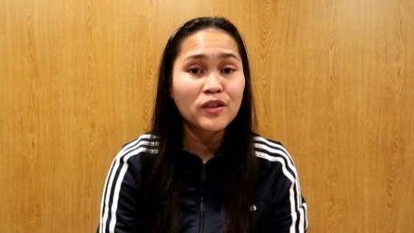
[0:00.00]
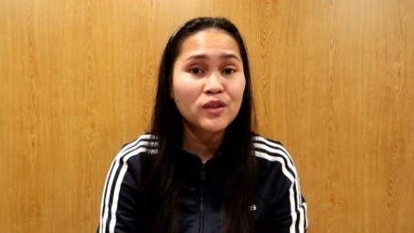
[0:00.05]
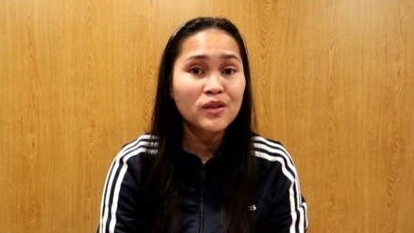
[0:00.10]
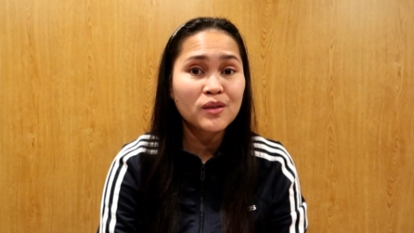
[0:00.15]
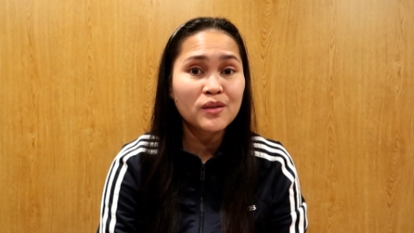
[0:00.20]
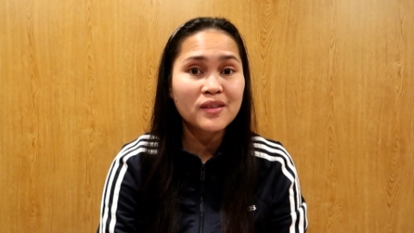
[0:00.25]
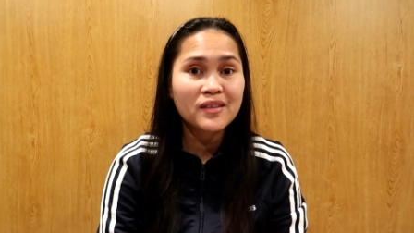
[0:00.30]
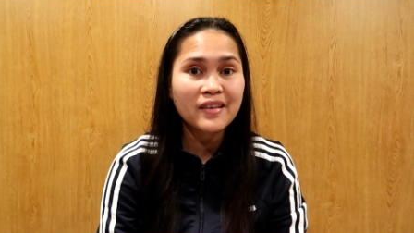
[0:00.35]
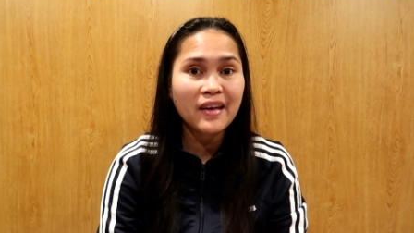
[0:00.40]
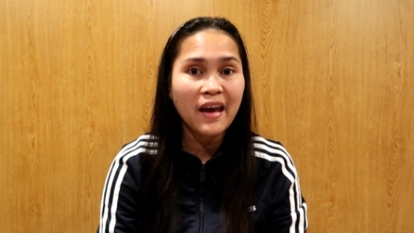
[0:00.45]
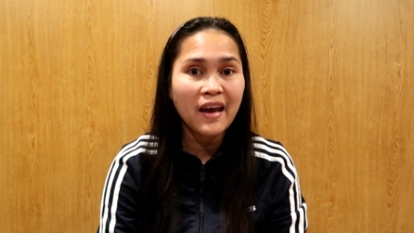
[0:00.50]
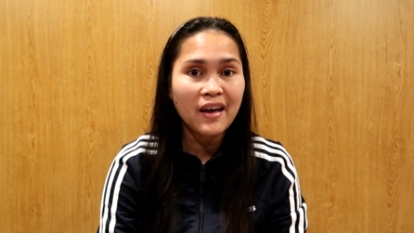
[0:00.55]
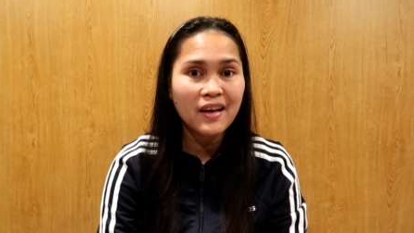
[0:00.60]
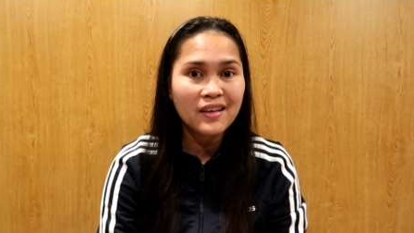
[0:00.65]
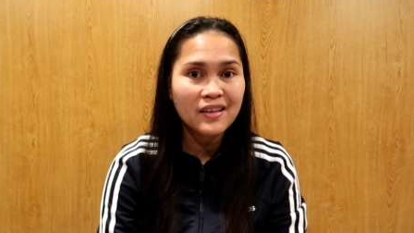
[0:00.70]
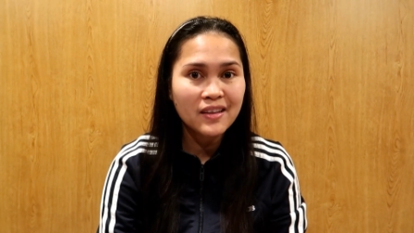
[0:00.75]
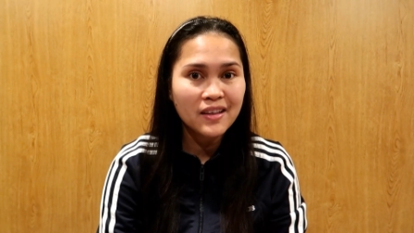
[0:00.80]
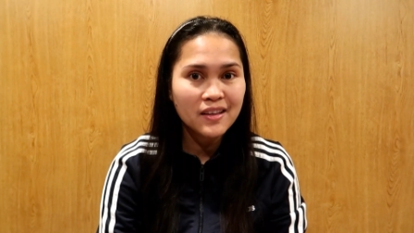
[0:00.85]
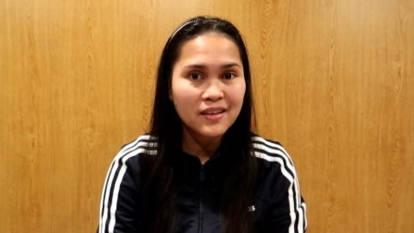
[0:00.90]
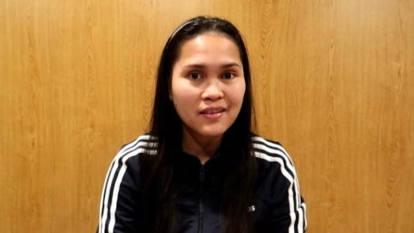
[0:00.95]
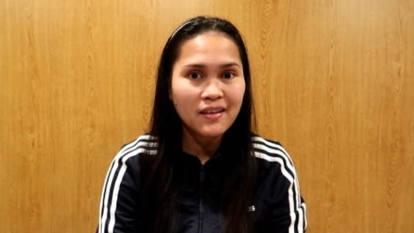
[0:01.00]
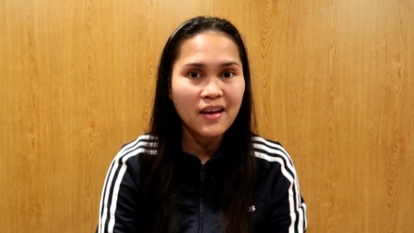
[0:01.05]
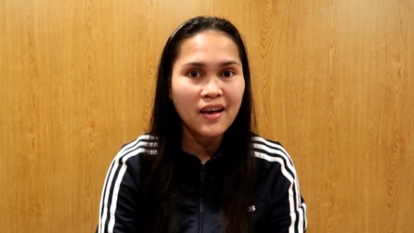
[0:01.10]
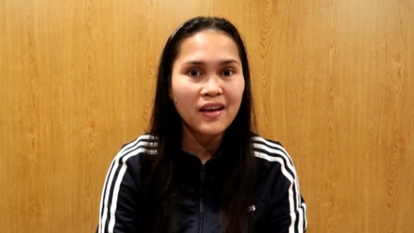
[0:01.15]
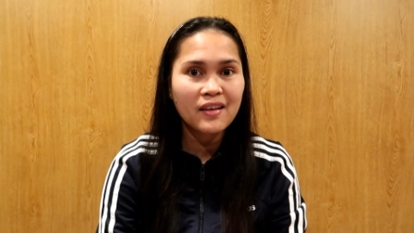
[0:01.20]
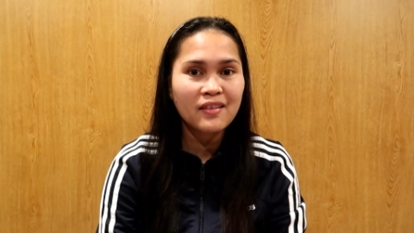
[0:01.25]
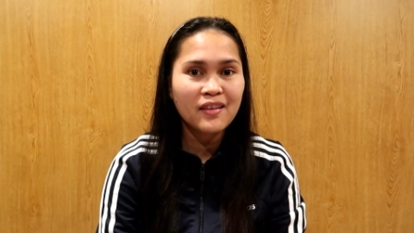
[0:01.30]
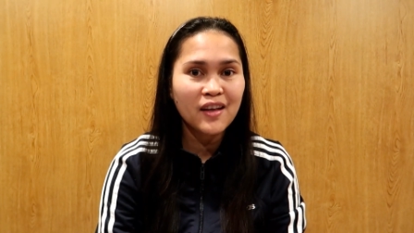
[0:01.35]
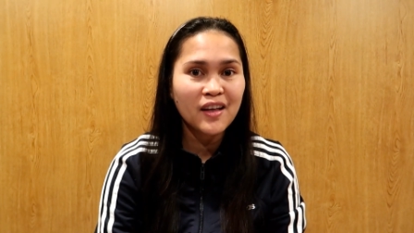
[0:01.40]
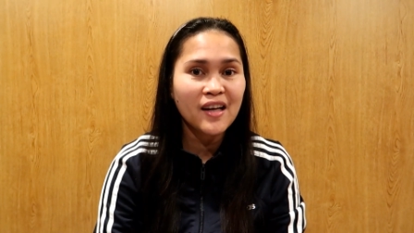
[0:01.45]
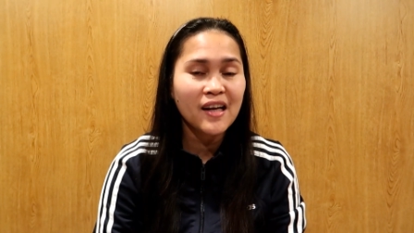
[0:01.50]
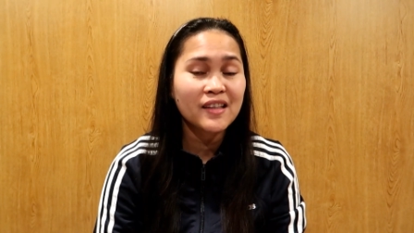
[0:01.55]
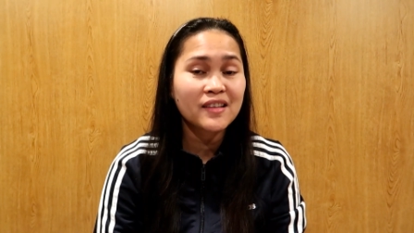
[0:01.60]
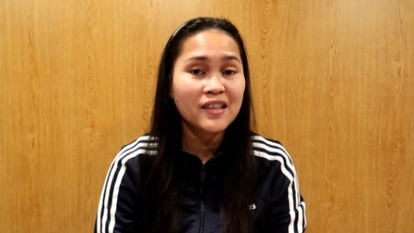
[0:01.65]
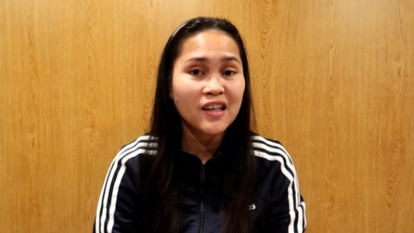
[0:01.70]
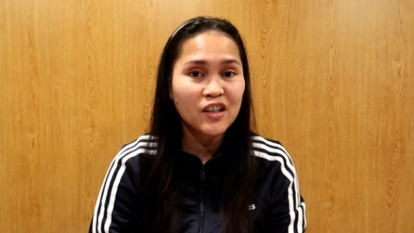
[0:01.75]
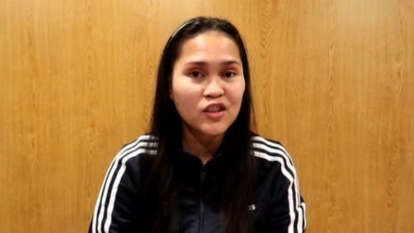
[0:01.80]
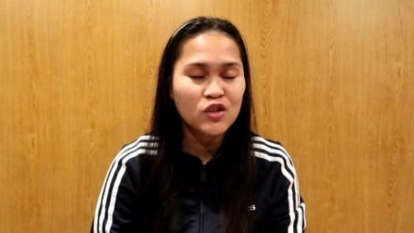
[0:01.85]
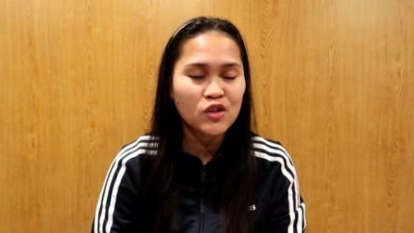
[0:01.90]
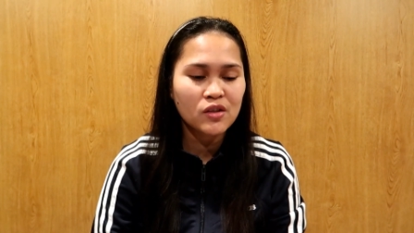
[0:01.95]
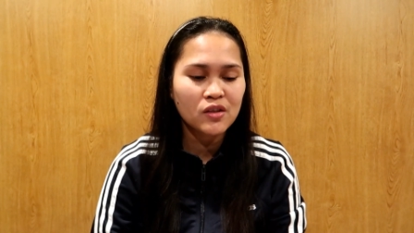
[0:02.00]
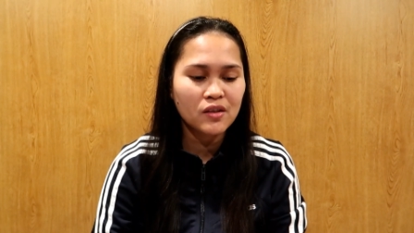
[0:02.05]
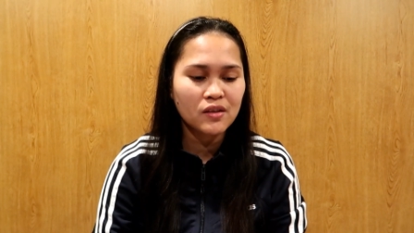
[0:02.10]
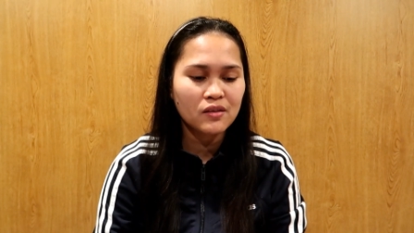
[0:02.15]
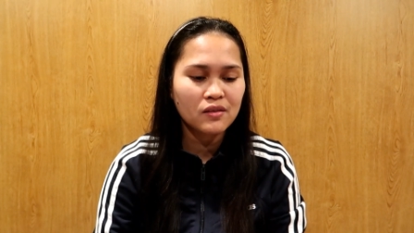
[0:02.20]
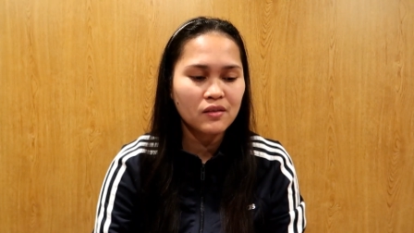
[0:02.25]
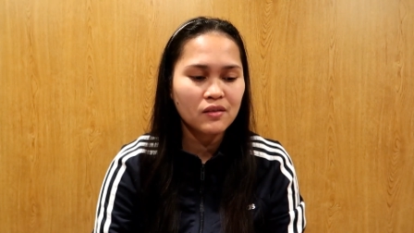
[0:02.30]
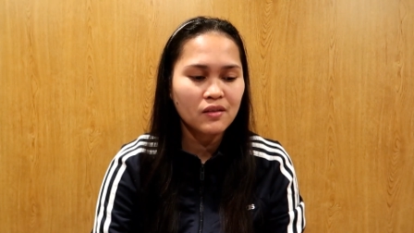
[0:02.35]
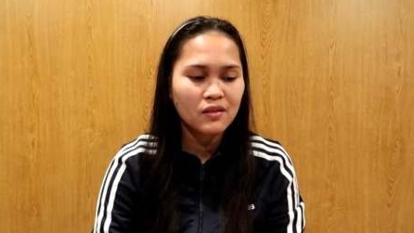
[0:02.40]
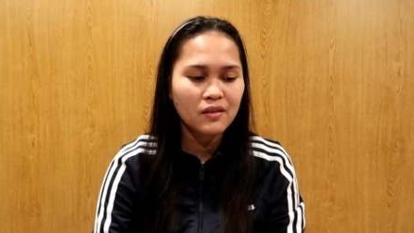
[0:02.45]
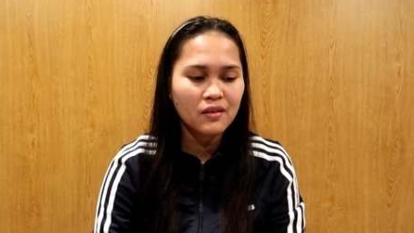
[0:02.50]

you to scan it and then attach it